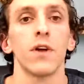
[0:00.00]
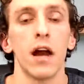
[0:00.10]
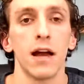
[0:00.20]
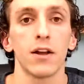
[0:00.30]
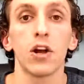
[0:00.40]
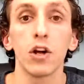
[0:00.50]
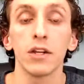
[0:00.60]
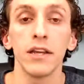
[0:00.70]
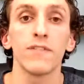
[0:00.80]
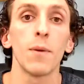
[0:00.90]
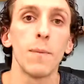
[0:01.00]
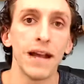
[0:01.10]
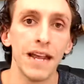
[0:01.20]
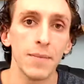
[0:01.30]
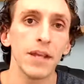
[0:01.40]
currently from
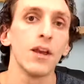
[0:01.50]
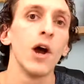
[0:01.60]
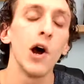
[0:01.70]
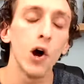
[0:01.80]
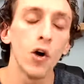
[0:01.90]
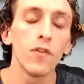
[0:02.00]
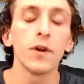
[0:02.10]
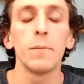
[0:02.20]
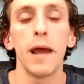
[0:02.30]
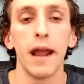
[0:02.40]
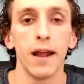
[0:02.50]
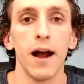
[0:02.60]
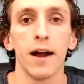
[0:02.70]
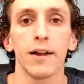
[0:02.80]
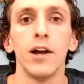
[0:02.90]
Miami over to
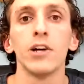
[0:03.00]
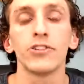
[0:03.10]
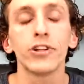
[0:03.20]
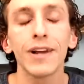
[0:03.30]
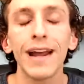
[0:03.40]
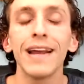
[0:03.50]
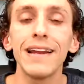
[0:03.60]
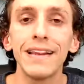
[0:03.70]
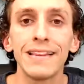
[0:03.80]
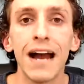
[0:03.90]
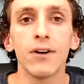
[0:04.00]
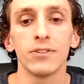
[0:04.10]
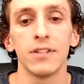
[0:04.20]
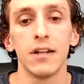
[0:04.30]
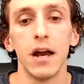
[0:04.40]
Bangkok. So your
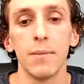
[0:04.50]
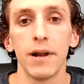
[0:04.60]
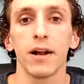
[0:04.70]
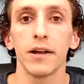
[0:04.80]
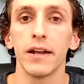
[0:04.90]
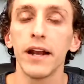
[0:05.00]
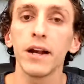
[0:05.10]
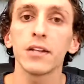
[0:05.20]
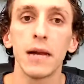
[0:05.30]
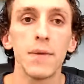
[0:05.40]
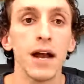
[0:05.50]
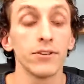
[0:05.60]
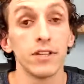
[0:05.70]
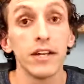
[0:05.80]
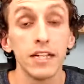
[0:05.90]
80,000 American Airline miles
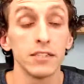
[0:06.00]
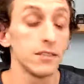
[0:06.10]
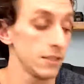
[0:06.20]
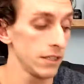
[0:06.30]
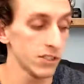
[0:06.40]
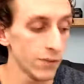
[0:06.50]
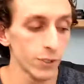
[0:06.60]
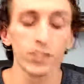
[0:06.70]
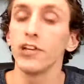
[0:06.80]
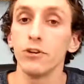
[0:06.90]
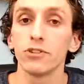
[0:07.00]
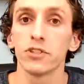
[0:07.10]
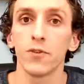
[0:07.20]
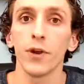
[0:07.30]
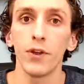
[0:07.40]
is unfortunately useless
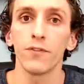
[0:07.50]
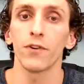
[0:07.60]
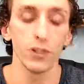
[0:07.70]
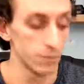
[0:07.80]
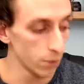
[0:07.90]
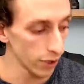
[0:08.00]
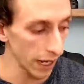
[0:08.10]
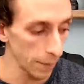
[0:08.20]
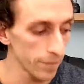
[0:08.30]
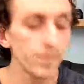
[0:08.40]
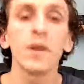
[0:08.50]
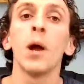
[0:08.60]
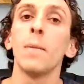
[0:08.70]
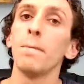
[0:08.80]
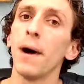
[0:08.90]
for you for this booking.
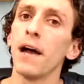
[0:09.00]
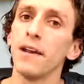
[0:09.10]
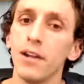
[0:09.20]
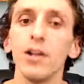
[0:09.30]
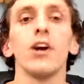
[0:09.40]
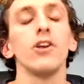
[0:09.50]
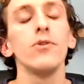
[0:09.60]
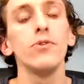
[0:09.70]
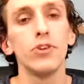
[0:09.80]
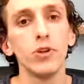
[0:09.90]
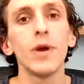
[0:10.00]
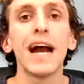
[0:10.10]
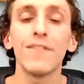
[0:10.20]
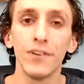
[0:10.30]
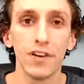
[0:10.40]
But you do
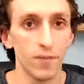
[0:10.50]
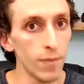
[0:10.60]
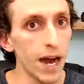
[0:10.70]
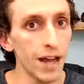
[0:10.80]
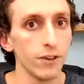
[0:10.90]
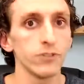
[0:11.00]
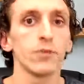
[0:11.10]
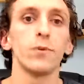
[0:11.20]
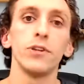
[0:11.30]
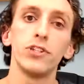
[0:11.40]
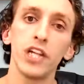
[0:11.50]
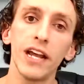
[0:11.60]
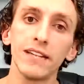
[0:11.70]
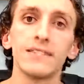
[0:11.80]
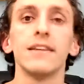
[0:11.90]
have enough miles with
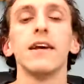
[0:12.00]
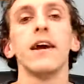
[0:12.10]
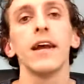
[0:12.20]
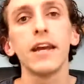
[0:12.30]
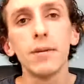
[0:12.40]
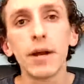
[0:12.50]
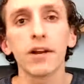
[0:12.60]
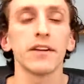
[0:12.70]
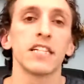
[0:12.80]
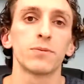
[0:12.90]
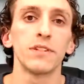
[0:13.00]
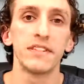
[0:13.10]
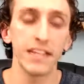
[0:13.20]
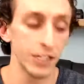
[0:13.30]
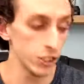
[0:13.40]
Chase and American Express to
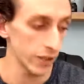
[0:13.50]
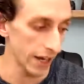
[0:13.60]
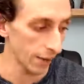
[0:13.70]
get you there.